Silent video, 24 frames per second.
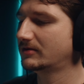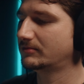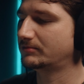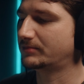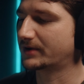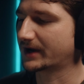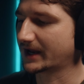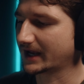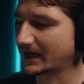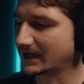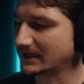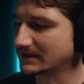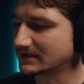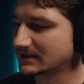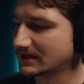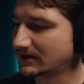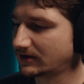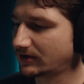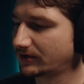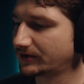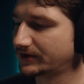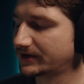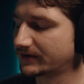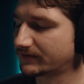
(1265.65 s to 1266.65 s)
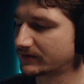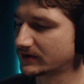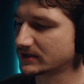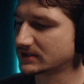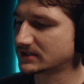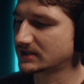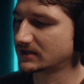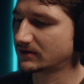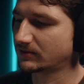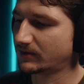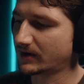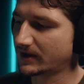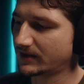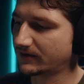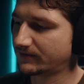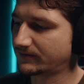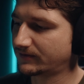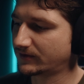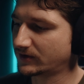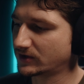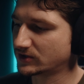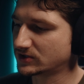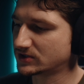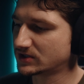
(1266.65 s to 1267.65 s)
But I can tell a difference in the way the
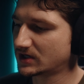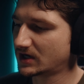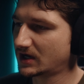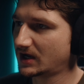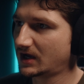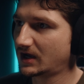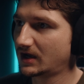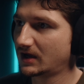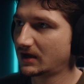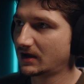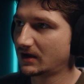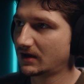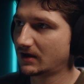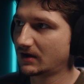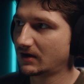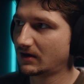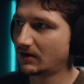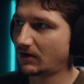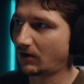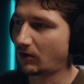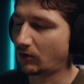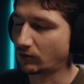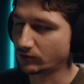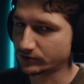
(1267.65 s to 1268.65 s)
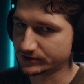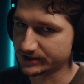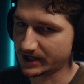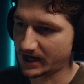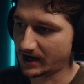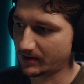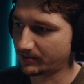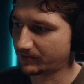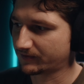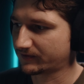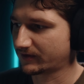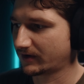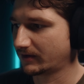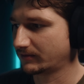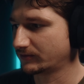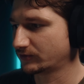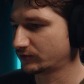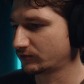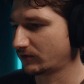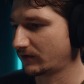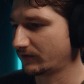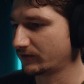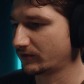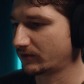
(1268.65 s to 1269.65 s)
footage holds up from
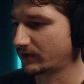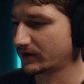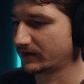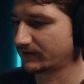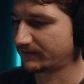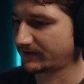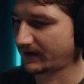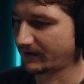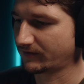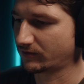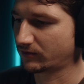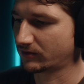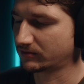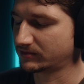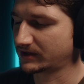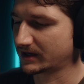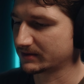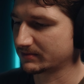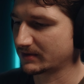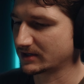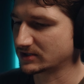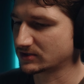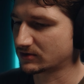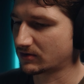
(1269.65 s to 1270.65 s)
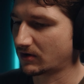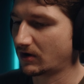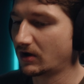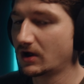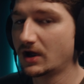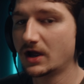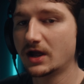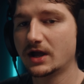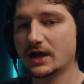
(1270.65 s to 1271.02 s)
12:1 to 5:1 Blackmagic RAW.